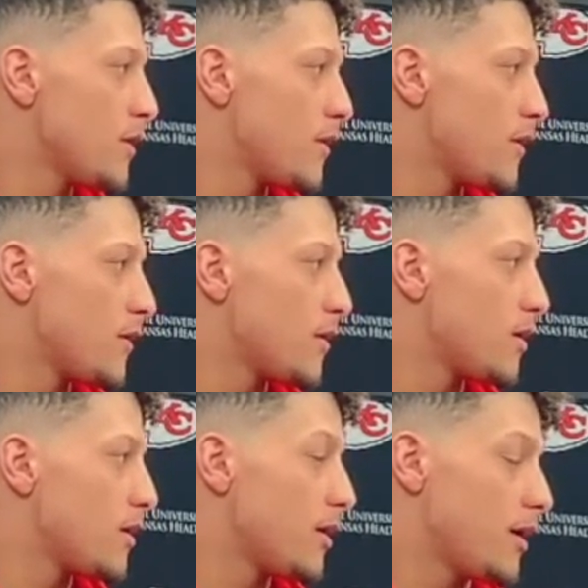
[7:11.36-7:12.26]
for the
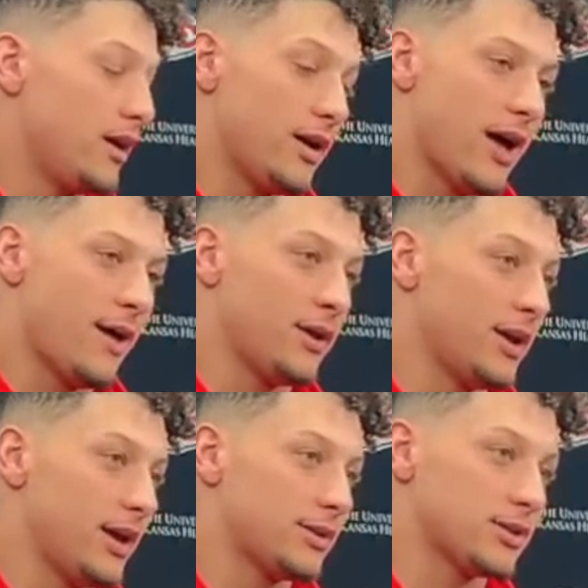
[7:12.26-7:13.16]
championship. Yeah, I mean
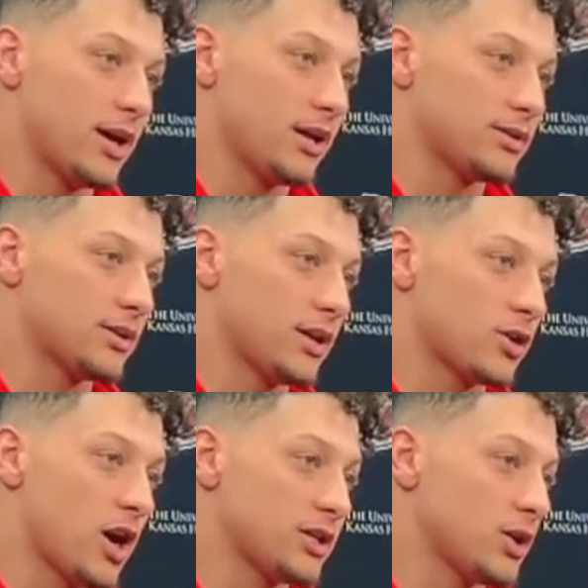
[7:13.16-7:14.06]
it's it's it's crazy.